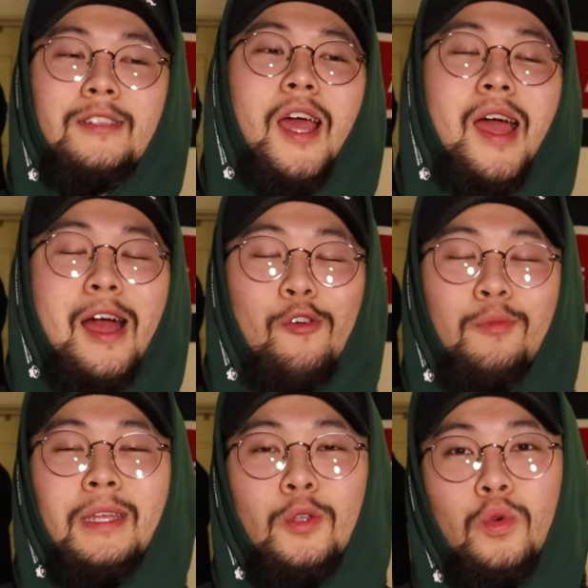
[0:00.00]
So I
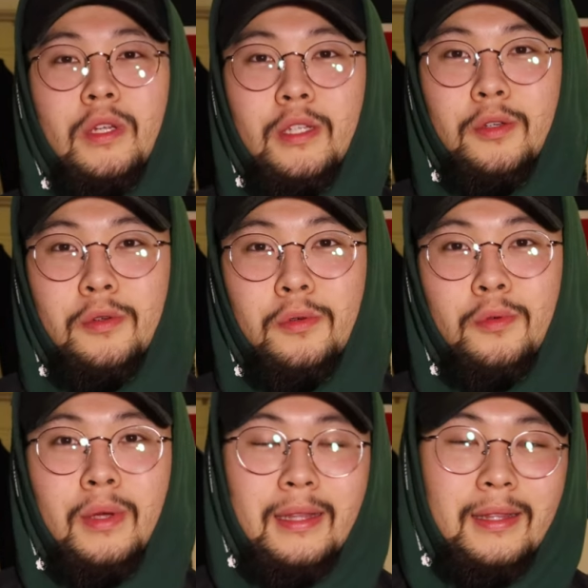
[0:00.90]
will be
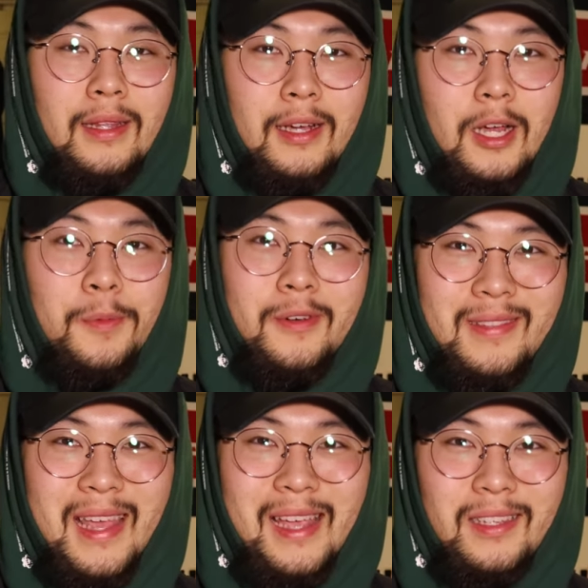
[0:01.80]
22 in a couple
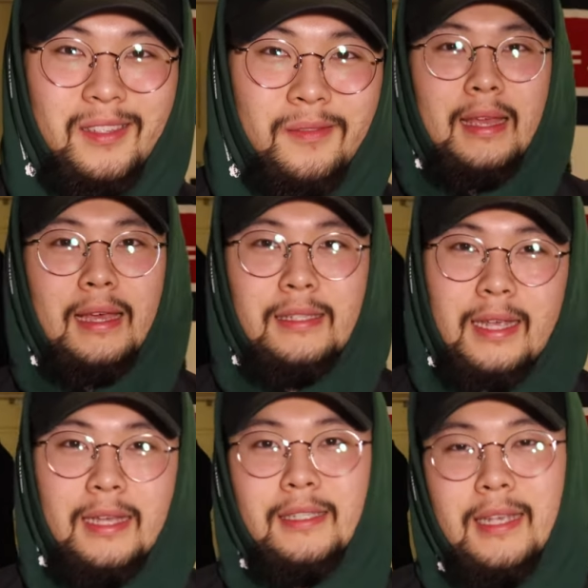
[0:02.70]
of days.
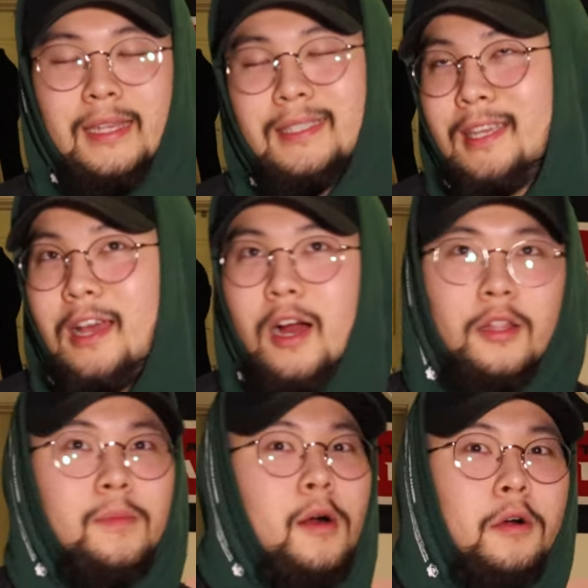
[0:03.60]
Yes, yes, yes. Get
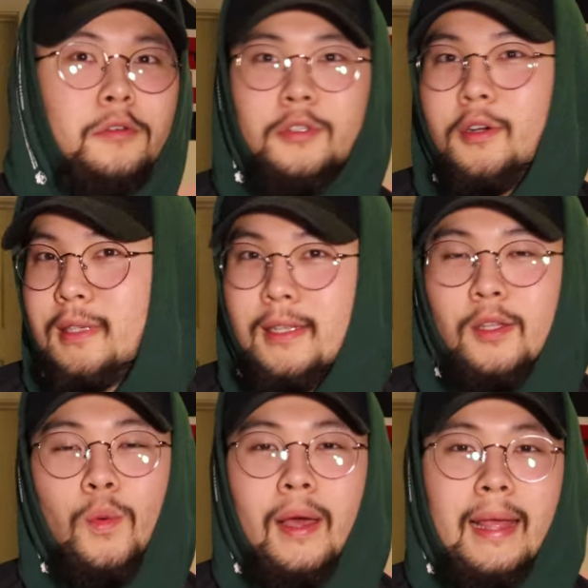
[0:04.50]
all them old jokes
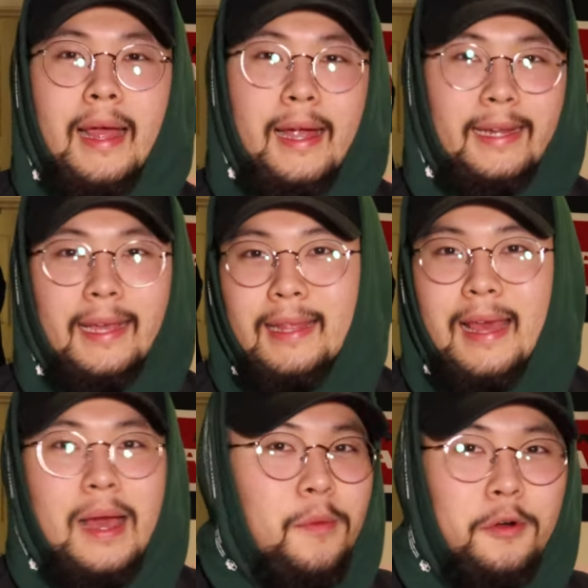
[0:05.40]
out the way. I get
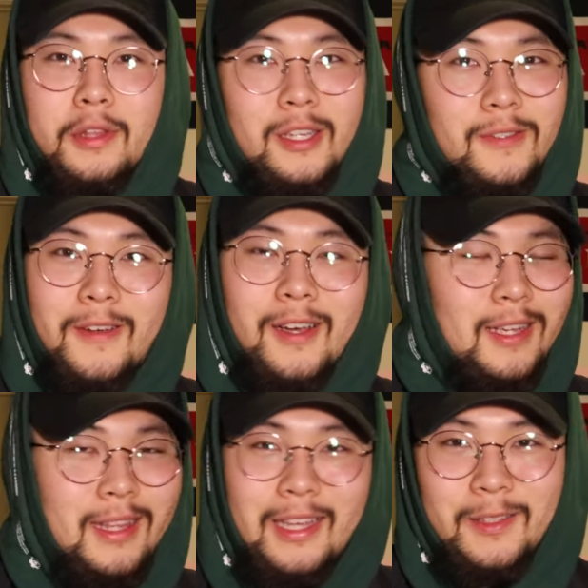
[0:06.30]
it. I'm old as
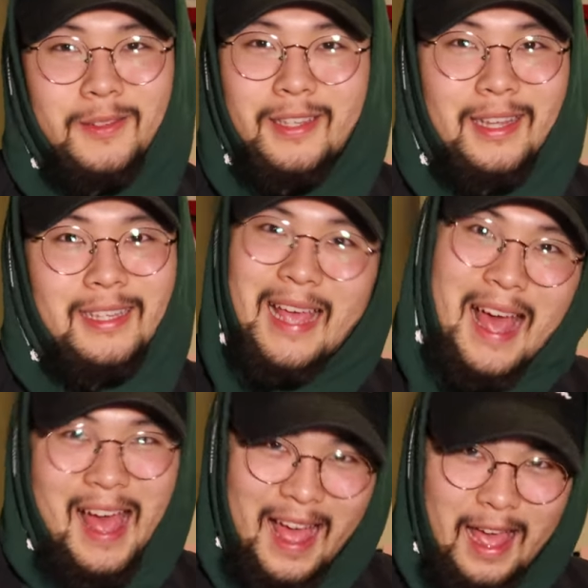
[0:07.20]
fuck. It is what it is.
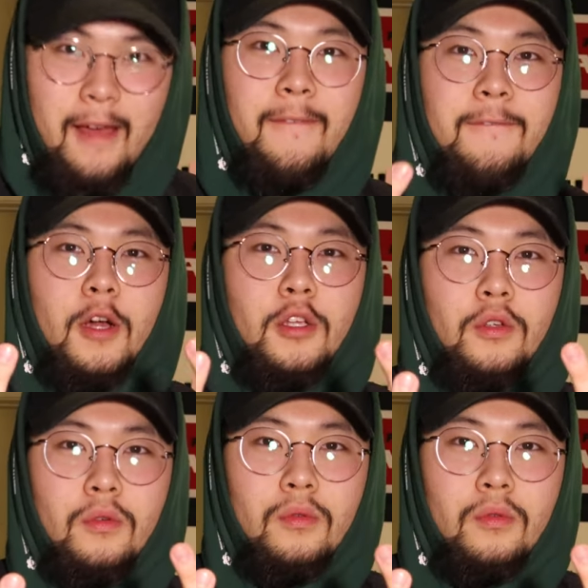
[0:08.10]
Ha ha ha. Fuck